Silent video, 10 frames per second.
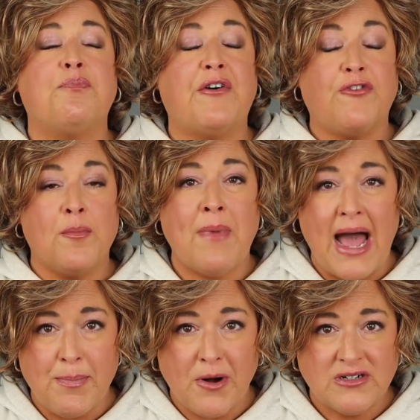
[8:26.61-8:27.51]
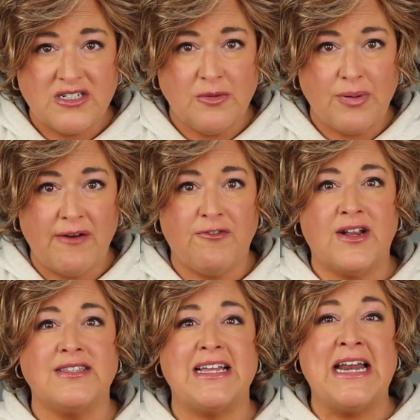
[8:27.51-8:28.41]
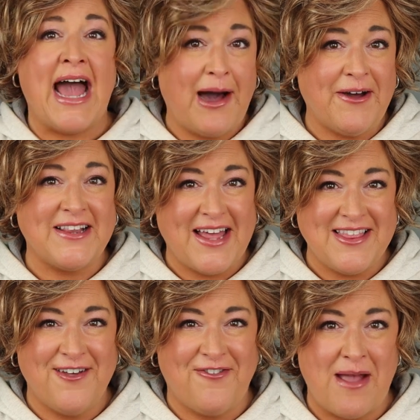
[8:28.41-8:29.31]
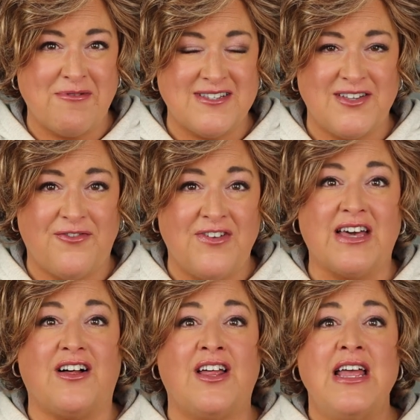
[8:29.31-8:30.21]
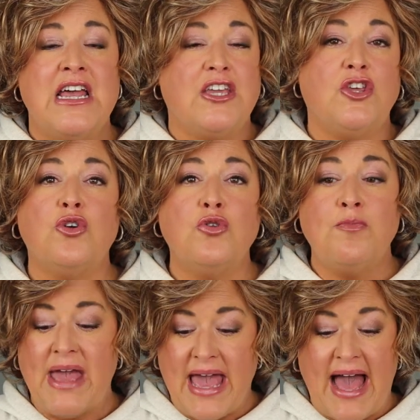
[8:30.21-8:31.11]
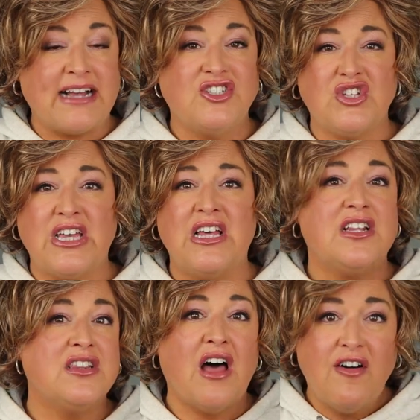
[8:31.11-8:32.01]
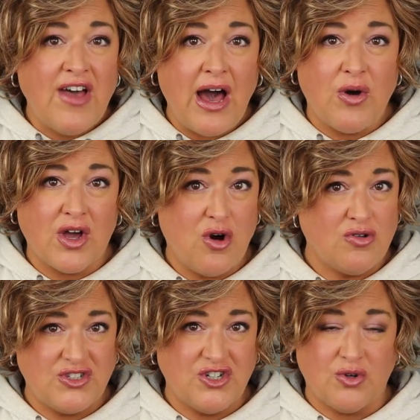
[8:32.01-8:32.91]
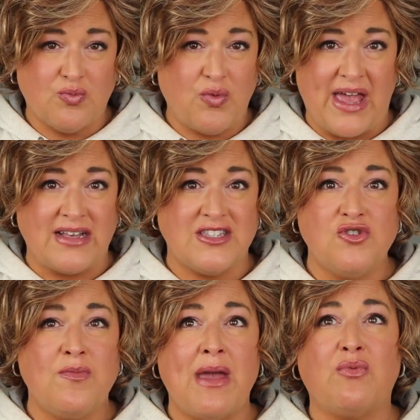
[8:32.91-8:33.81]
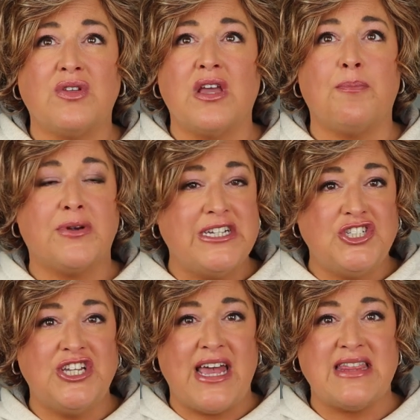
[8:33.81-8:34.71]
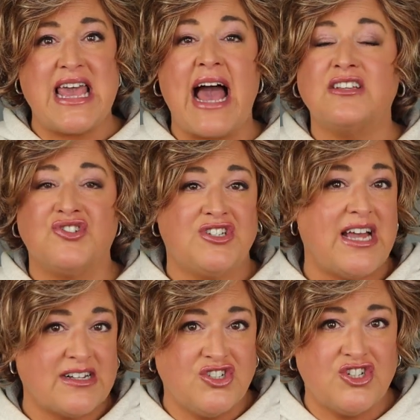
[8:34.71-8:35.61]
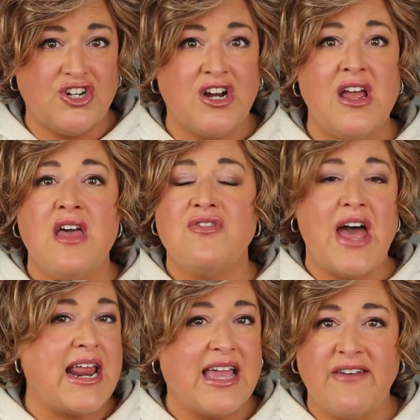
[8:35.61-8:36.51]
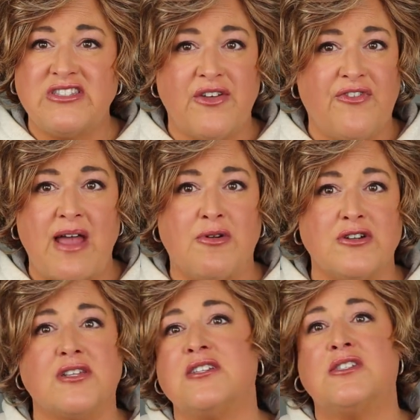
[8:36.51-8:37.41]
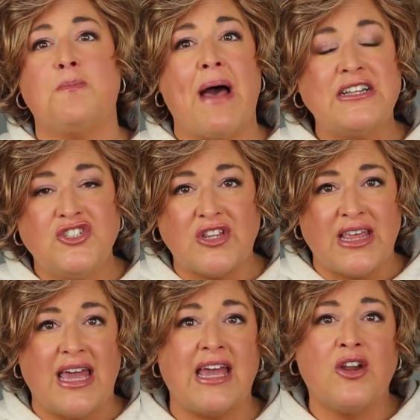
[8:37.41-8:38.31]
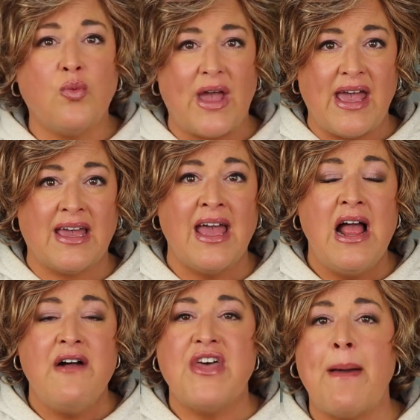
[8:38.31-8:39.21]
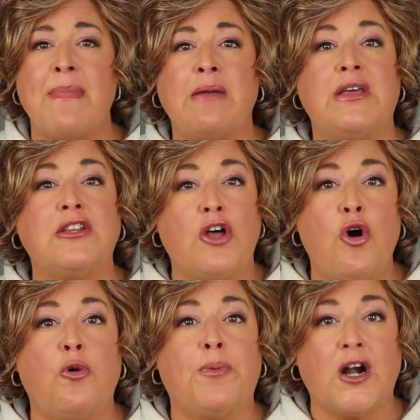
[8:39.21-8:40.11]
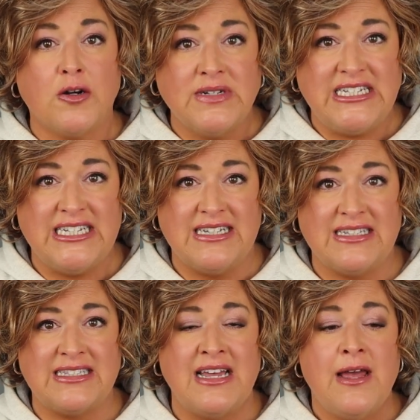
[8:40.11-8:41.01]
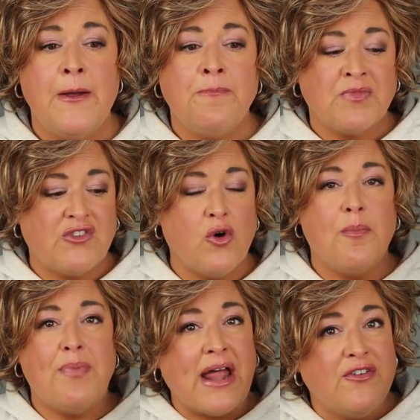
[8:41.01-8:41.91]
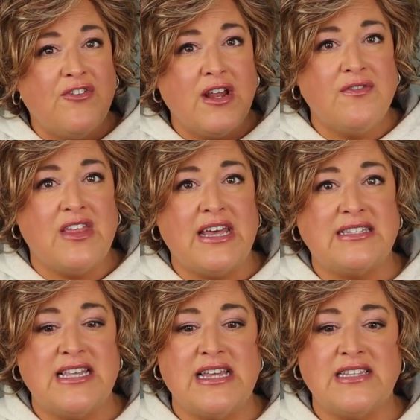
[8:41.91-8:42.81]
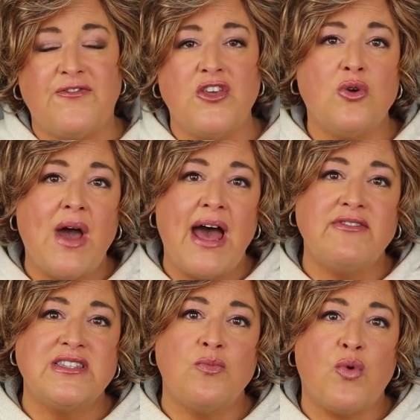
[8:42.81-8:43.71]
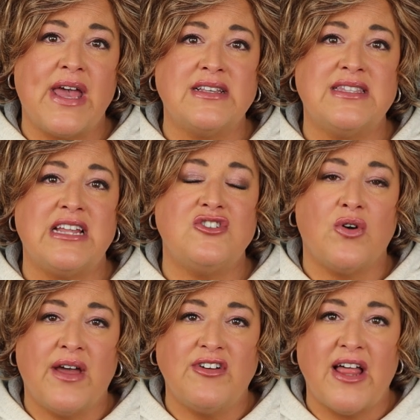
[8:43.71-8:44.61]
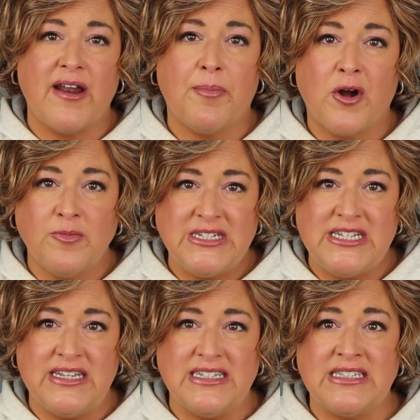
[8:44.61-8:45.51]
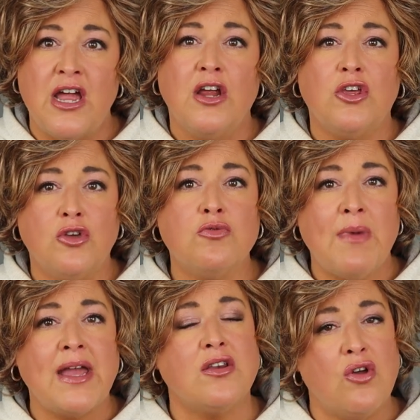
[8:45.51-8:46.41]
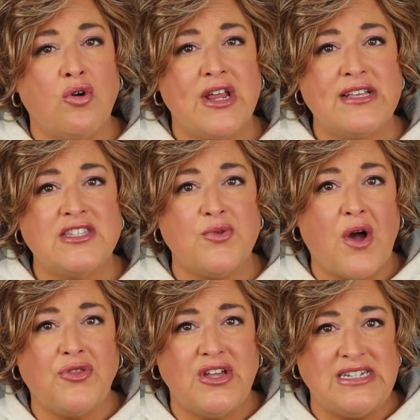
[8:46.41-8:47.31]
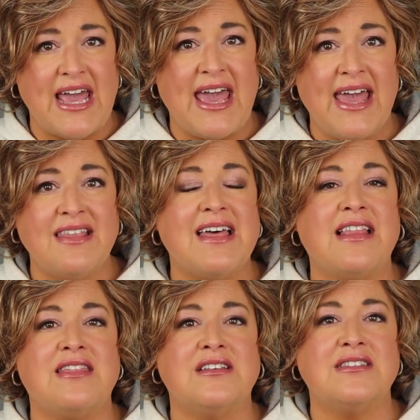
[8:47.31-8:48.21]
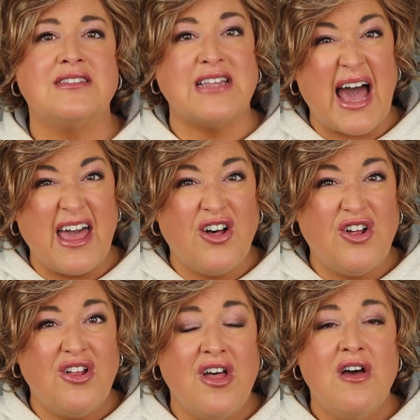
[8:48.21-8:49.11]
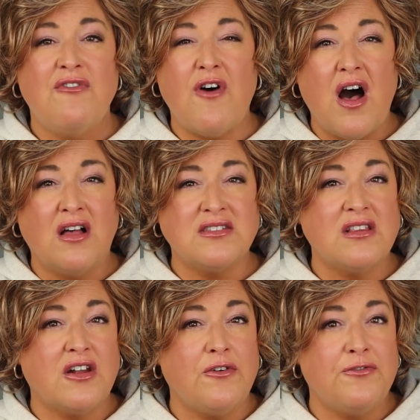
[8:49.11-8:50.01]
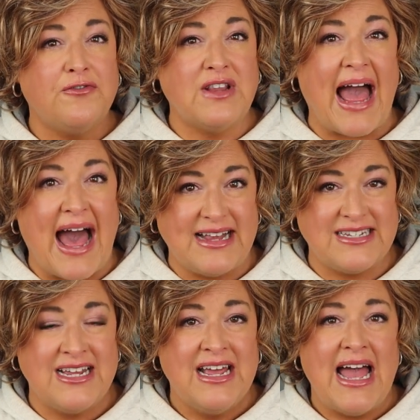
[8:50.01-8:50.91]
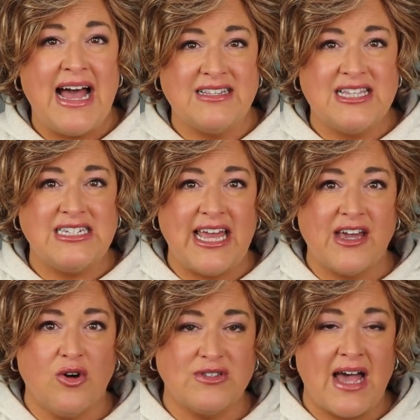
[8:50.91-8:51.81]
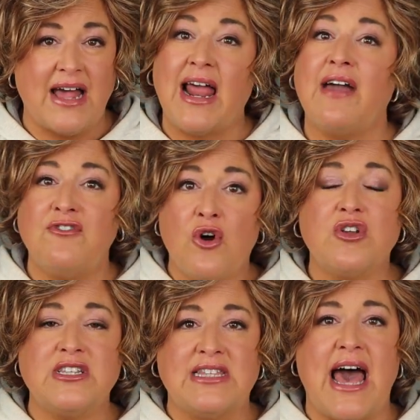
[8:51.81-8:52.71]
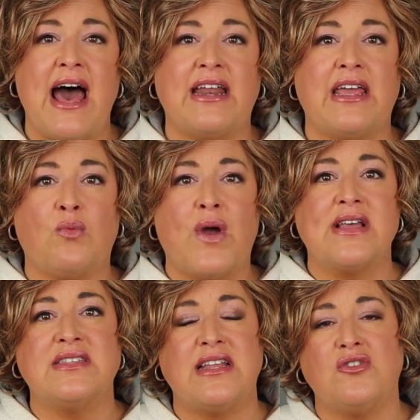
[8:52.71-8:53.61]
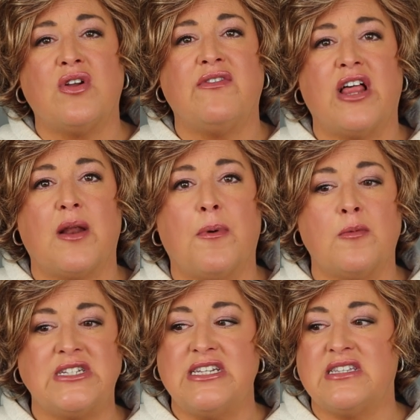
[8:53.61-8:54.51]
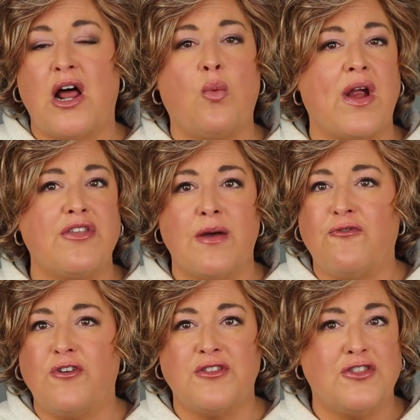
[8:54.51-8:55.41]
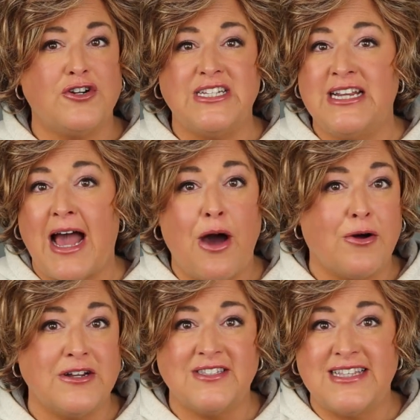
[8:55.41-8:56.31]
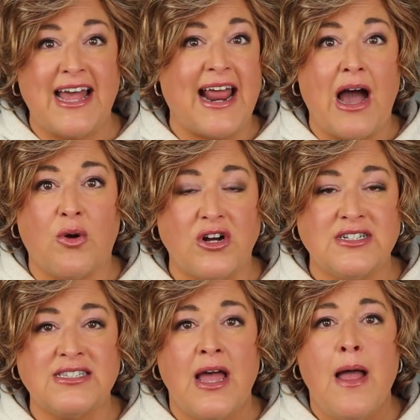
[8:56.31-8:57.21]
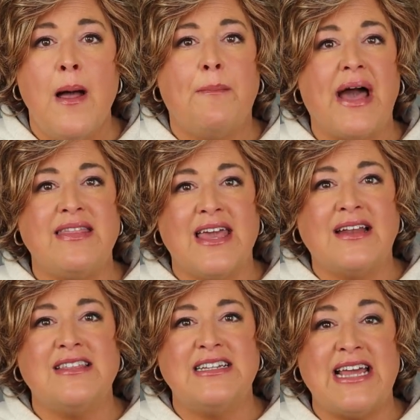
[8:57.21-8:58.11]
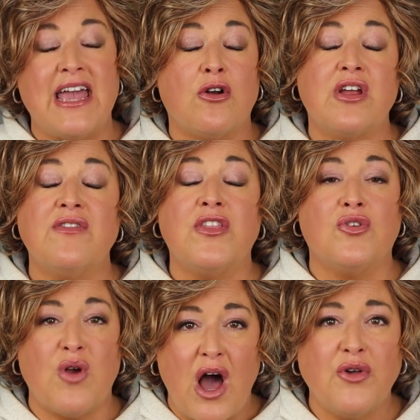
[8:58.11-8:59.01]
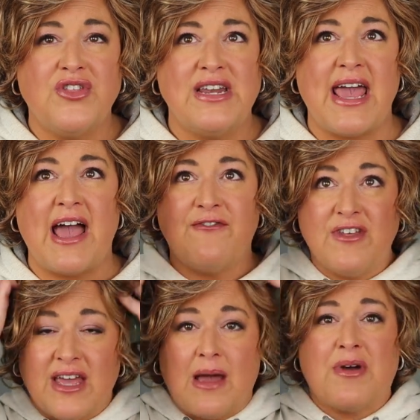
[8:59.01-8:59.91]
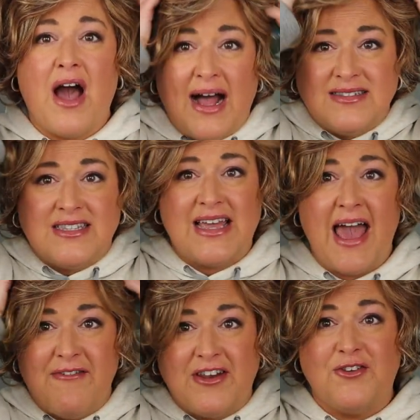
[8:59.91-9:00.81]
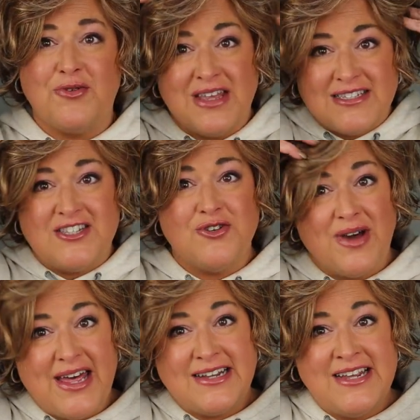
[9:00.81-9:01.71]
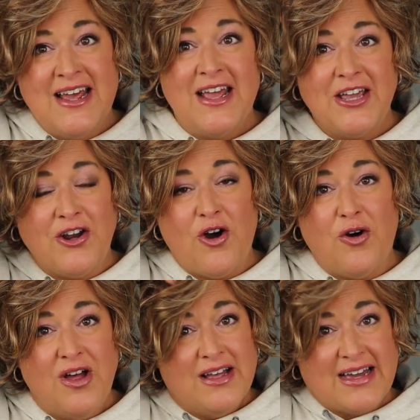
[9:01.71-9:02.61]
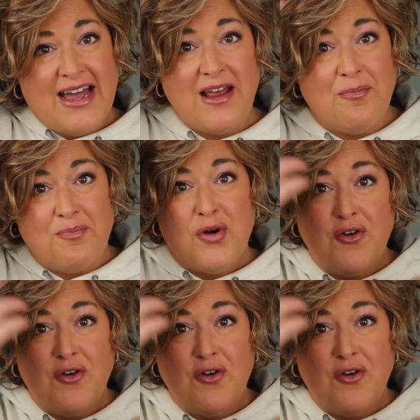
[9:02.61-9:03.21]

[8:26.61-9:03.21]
but for my personal preference and how I like the fibers to feel. You may actually love how it coats your wigs. You may really appreciate the extra texture that it gives the fibers, especially in a wig that may be low permatease. So a benefit of this is if you have some wigs that don't have a lot of permatease, you might notice throughout the day that the style falls a little flat as the day goes on. I've noticed that in wigs that don't have a lot of permatease and I'll wear them for 13 hours, 10 hours, by the end of the day or even throughout the day, I feel like I'm constantly having to do this to it, you know, kind of